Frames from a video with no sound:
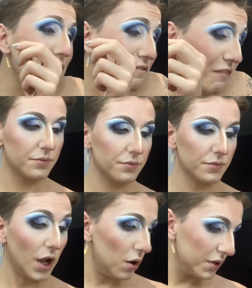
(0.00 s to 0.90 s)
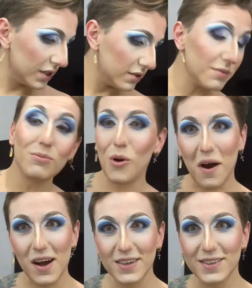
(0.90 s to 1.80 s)
Fuck. Oh, I need more
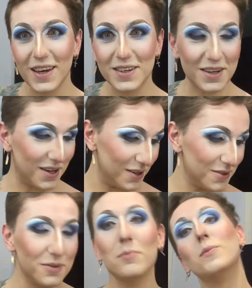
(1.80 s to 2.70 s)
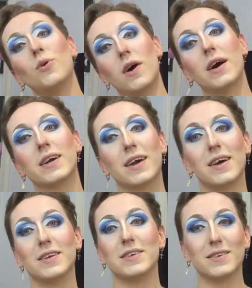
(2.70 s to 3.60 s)
eyeshadow. More eye
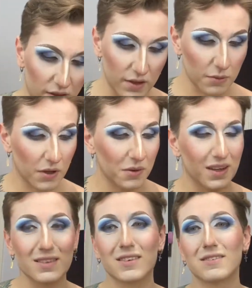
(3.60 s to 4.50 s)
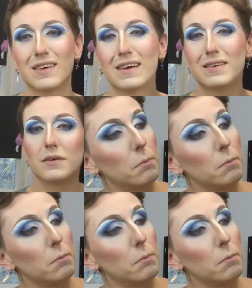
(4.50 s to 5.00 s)
colours. And then I'm going into shade